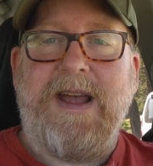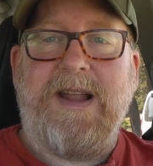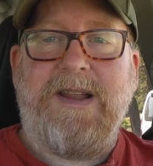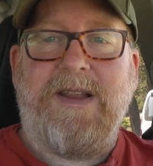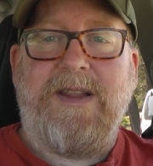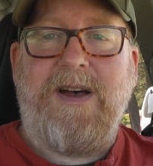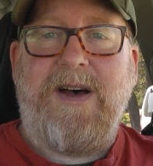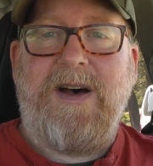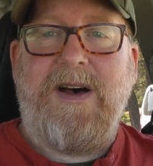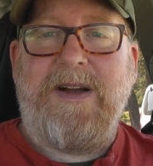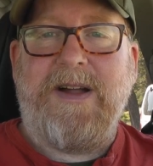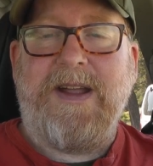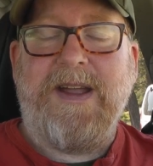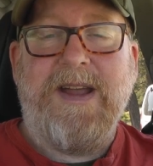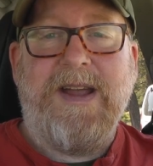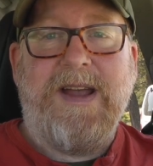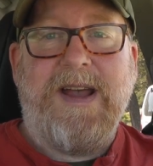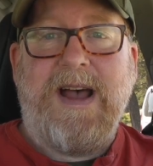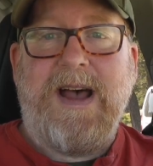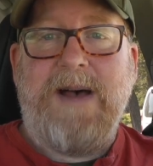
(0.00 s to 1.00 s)
along
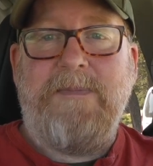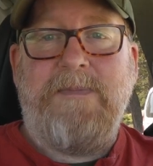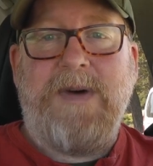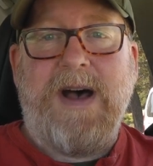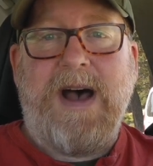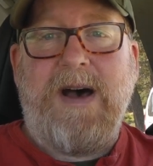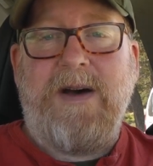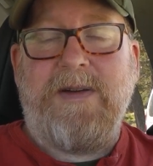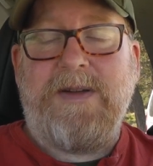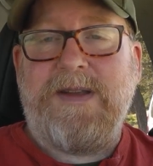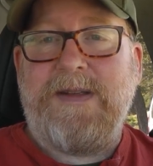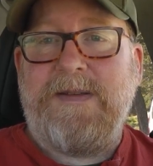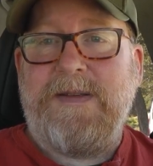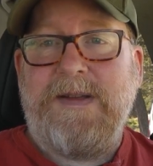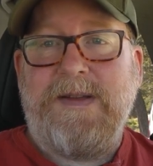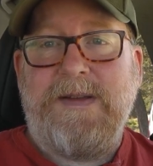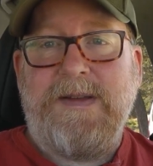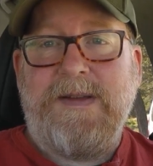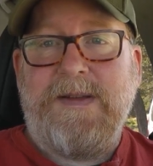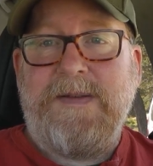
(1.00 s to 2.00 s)
about
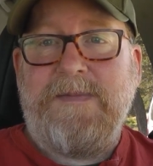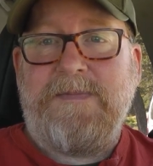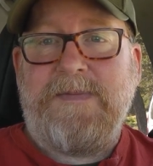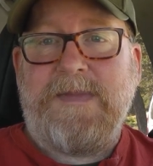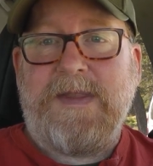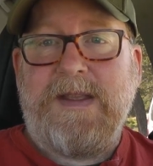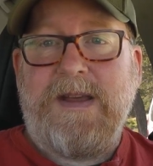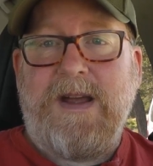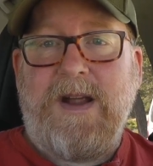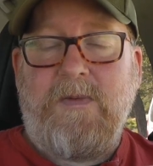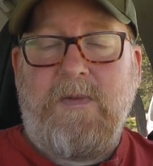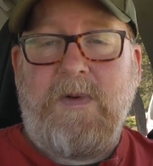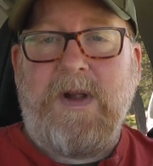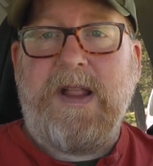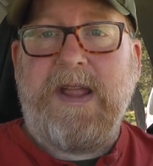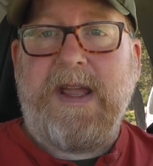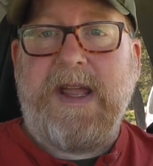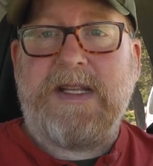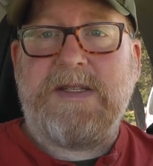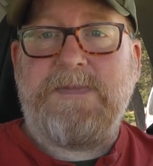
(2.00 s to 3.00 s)
a
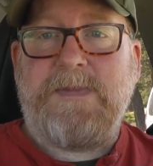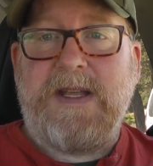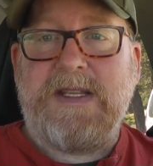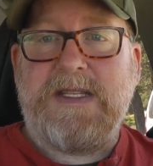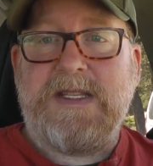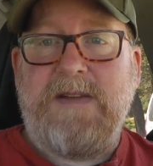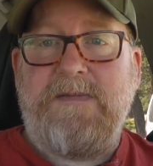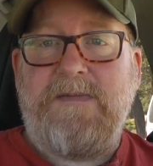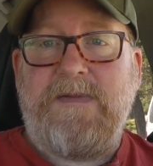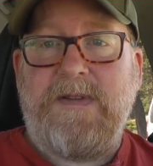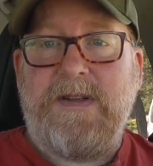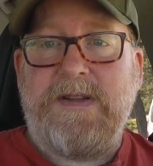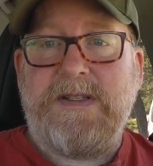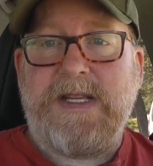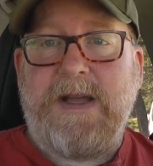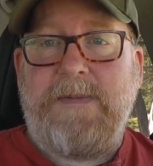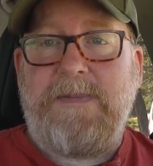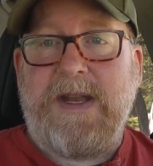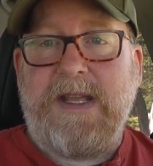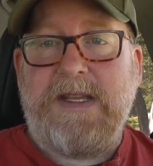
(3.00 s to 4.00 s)
really expensive
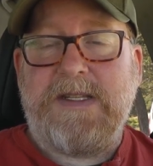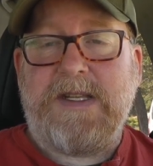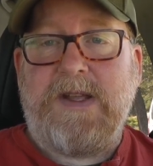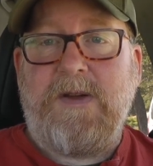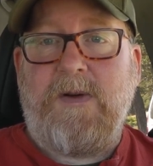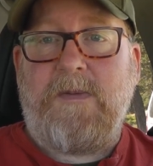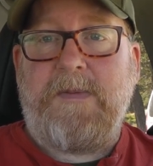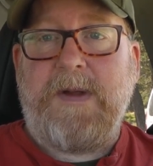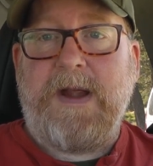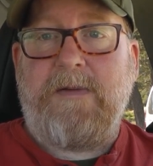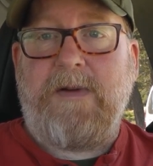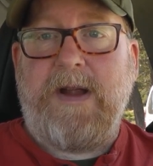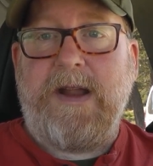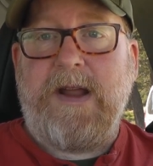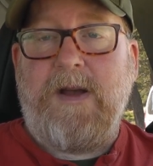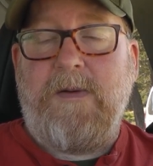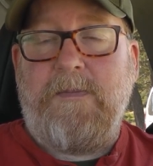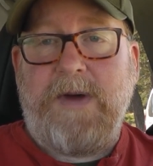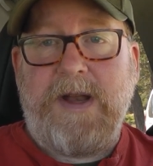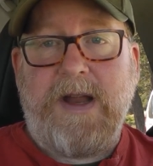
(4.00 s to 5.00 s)
Japanese QRP
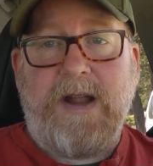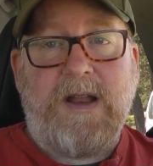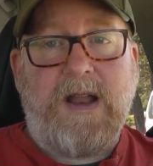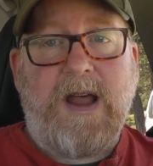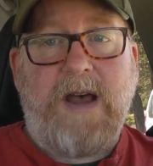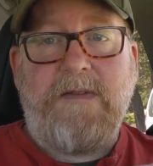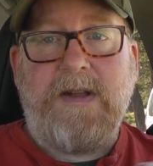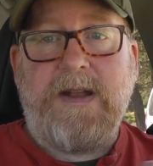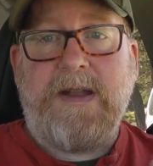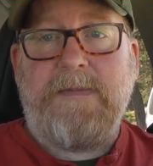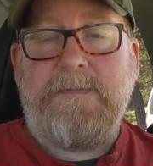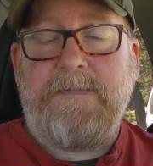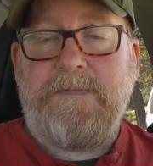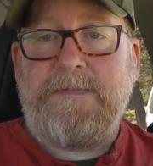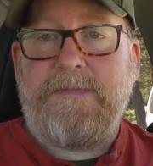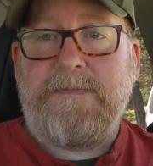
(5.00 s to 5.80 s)
radio, but I love it.